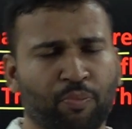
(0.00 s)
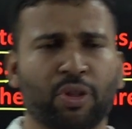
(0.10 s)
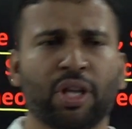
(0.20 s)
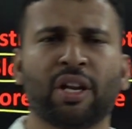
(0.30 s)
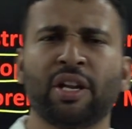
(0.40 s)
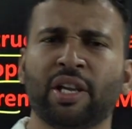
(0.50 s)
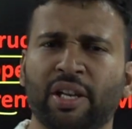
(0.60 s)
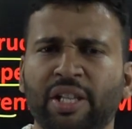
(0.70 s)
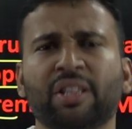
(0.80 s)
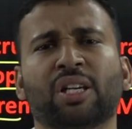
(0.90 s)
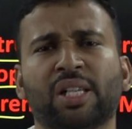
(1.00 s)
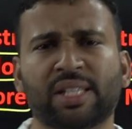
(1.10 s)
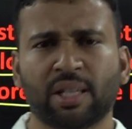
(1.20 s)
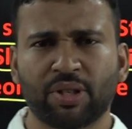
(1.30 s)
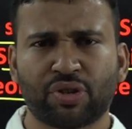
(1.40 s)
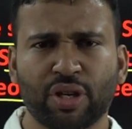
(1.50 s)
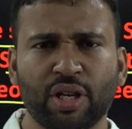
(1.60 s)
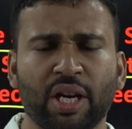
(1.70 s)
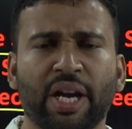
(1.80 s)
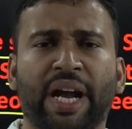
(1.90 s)
nearly in third
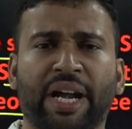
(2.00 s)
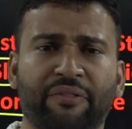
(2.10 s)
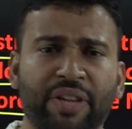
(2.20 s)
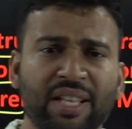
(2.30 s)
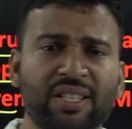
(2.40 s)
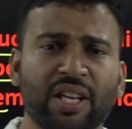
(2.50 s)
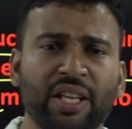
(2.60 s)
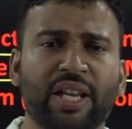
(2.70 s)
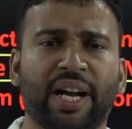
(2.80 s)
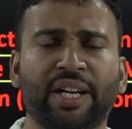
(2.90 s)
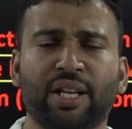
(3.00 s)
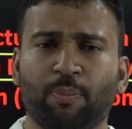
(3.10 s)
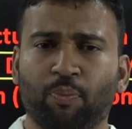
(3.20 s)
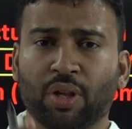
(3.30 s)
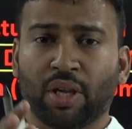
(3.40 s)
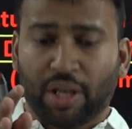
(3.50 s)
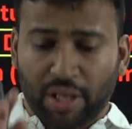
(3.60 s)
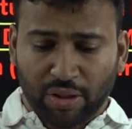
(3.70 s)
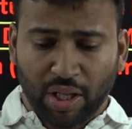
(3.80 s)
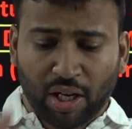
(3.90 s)
semester, and we can say that
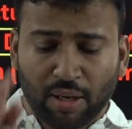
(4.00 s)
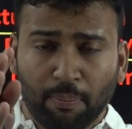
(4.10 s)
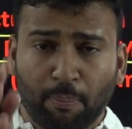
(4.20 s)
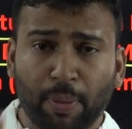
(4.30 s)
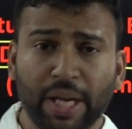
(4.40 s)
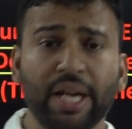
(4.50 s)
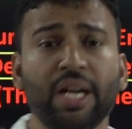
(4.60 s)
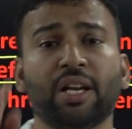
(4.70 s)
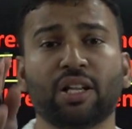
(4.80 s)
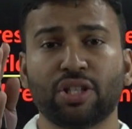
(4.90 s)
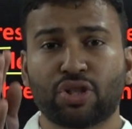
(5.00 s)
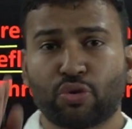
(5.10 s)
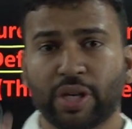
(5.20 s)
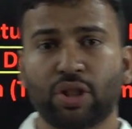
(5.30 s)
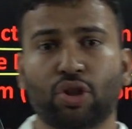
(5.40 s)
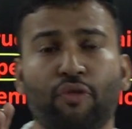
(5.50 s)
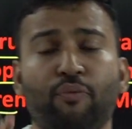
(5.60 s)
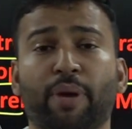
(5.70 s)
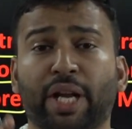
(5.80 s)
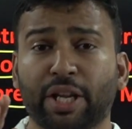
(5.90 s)
in the complete strength of
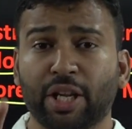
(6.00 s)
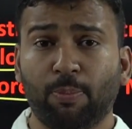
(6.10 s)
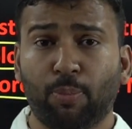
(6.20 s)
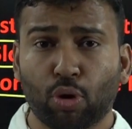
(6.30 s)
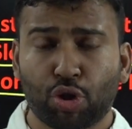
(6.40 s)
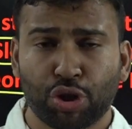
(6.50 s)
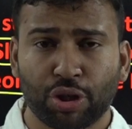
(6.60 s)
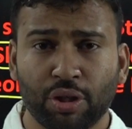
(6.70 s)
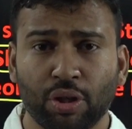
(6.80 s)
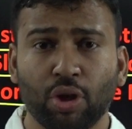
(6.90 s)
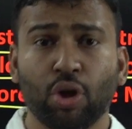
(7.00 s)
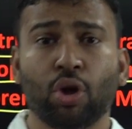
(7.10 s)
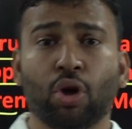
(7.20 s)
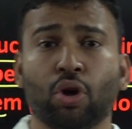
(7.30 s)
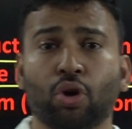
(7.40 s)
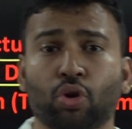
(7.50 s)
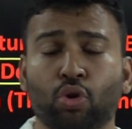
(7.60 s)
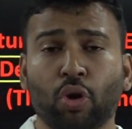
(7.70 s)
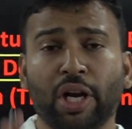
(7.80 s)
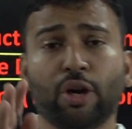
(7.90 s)
material portion,
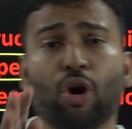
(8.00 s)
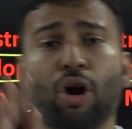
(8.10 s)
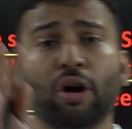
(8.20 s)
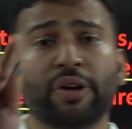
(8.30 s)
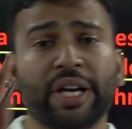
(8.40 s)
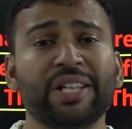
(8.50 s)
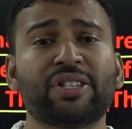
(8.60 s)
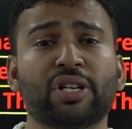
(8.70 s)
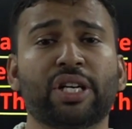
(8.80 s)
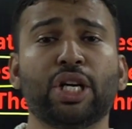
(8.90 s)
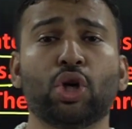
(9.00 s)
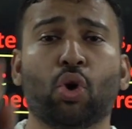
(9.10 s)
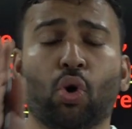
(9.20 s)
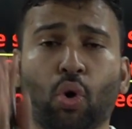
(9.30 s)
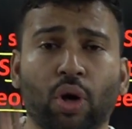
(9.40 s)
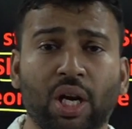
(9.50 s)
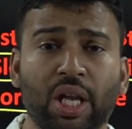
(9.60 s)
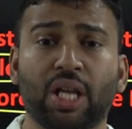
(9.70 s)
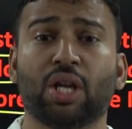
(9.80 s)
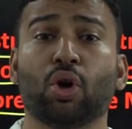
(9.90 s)
you had already studied
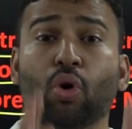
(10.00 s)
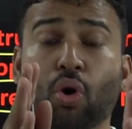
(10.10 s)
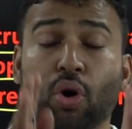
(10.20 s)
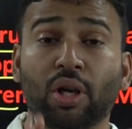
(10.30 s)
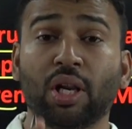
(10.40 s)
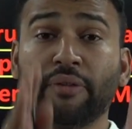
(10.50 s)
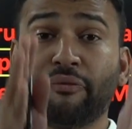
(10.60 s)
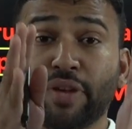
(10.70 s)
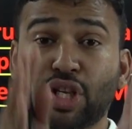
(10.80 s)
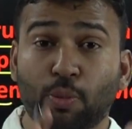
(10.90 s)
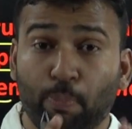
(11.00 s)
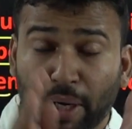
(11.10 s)
only which